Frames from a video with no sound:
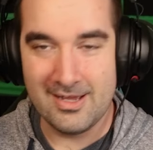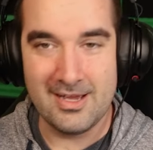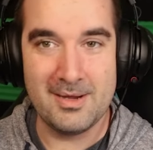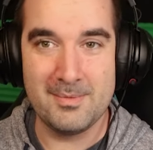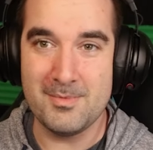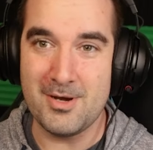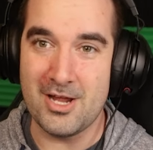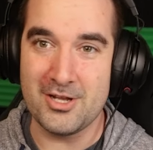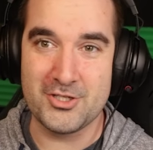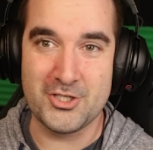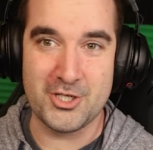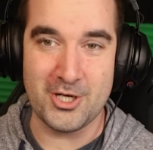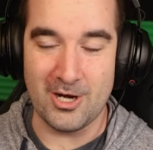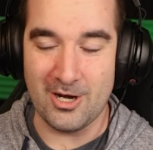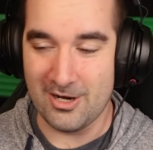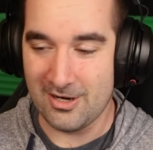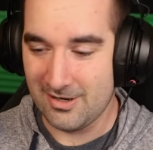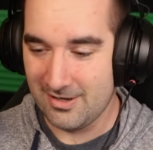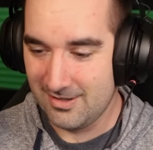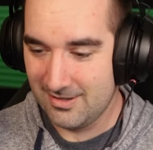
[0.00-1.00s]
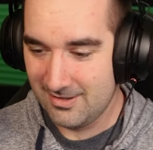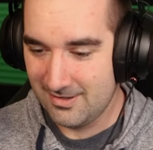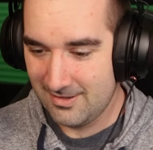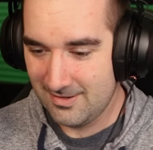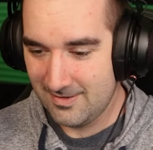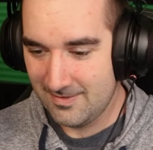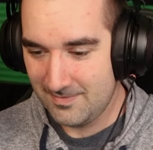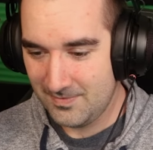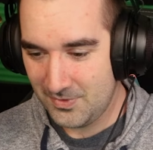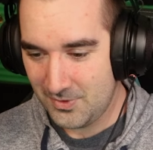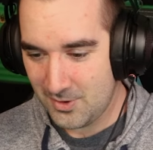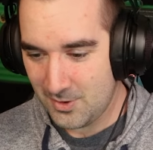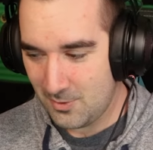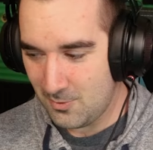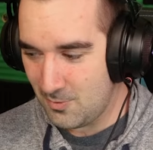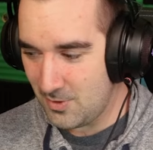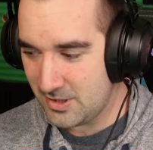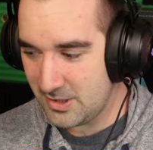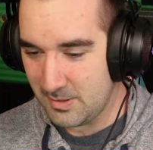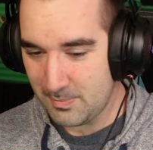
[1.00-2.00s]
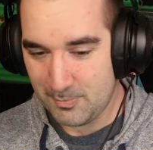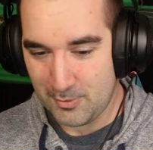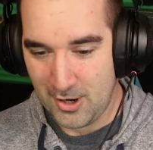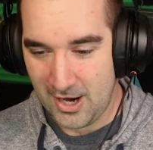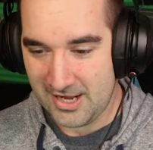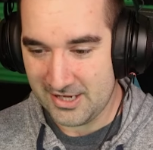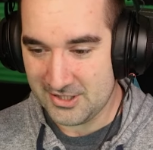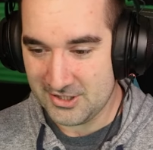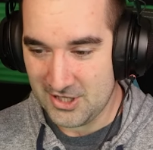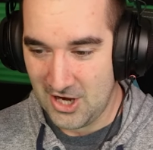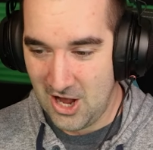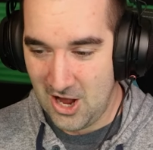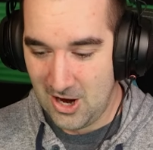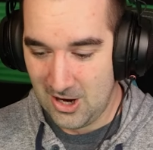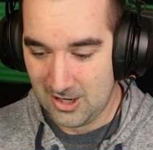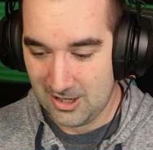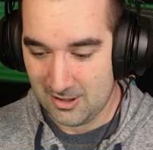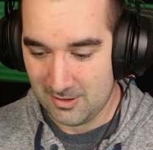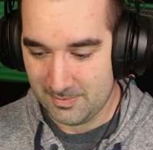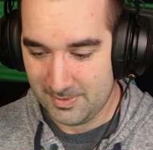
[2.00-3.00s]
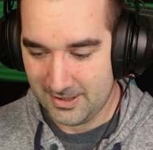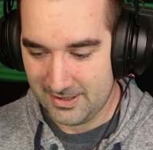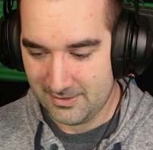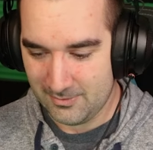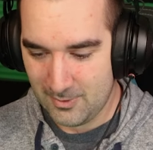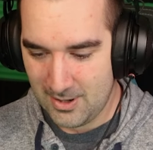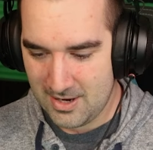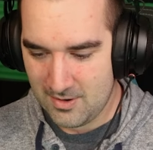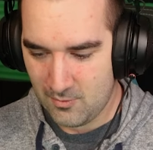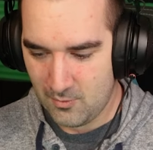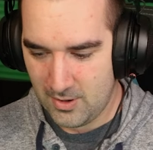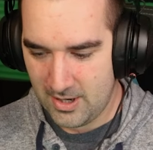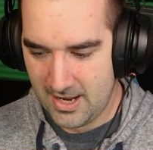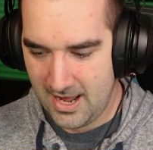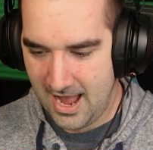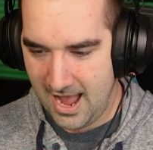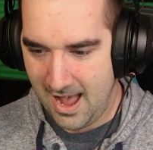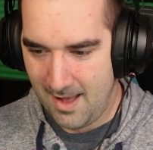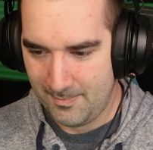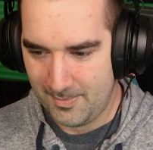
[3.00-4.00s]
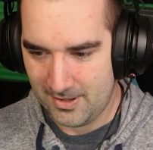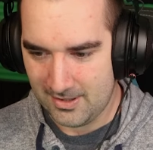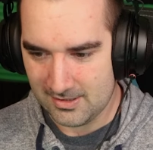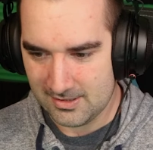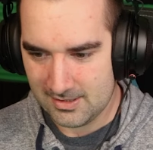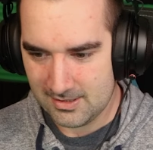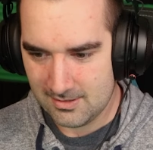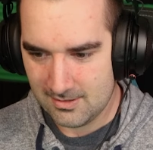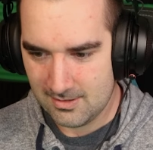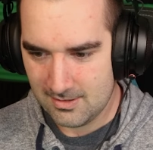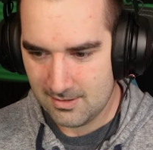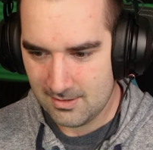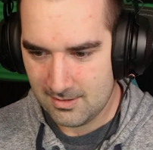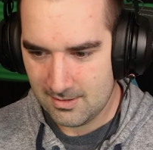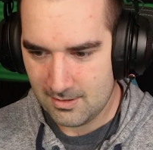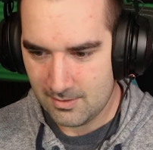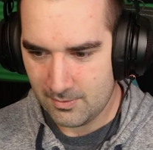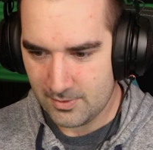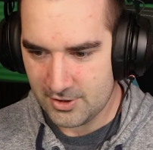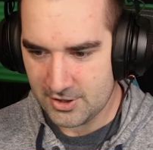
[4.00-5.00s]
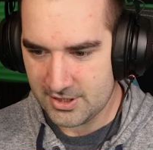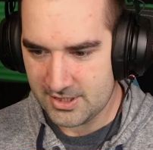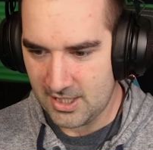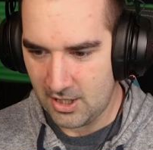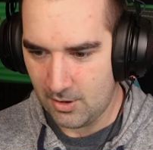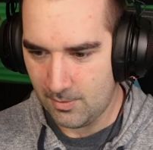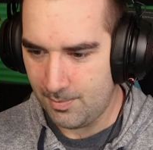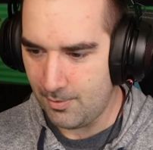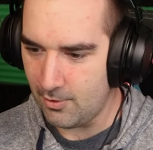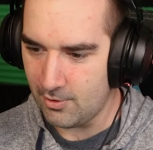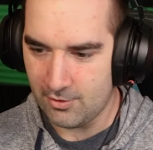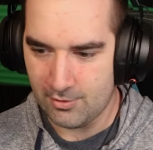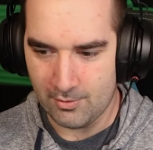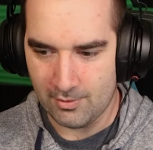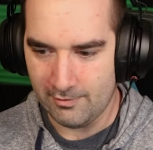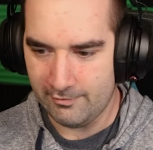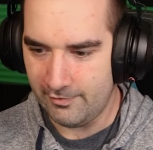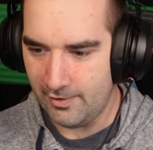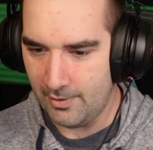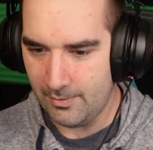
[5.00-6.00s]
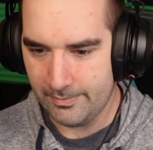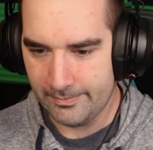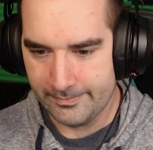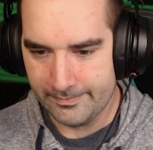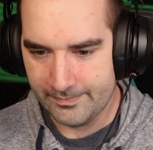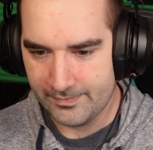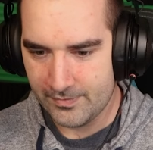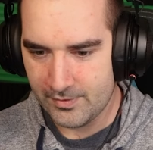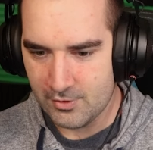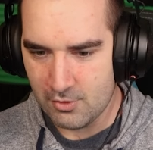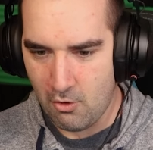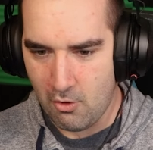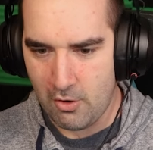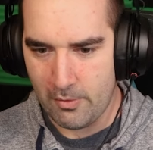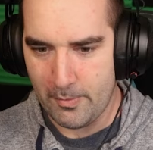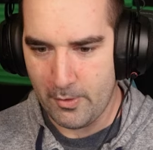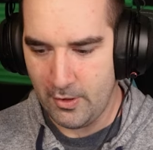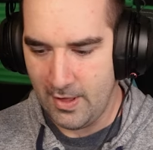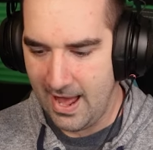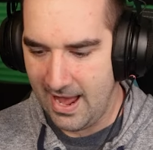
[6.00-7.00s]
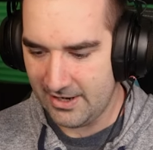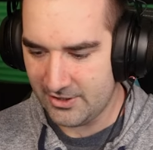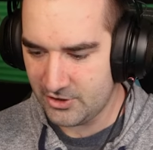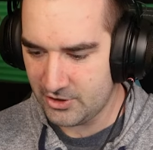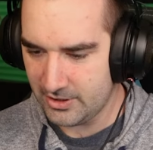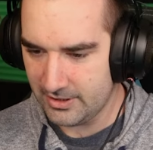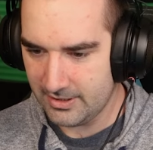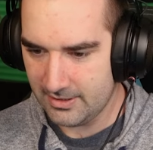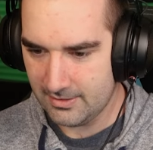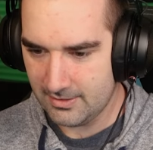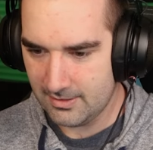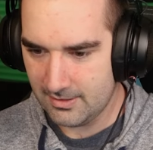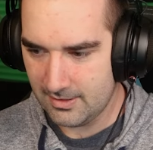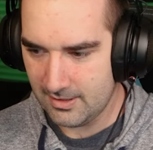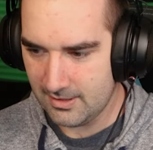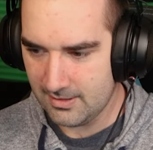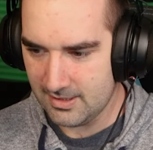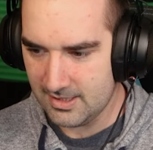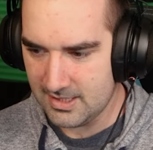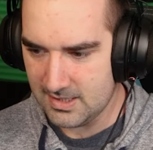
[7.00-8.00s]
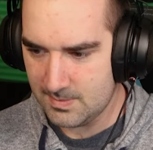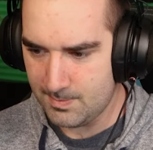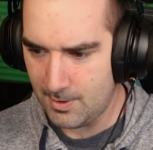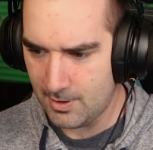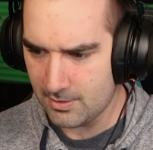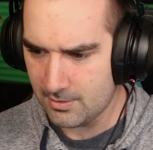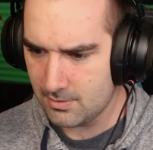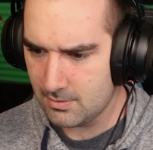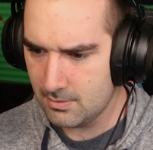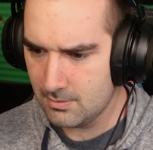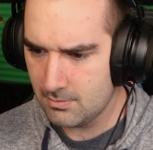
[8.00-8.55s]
I'm not sure what the pranks are, but wait, what happened? We just teleported through a phone. Normal, actually, in these parts.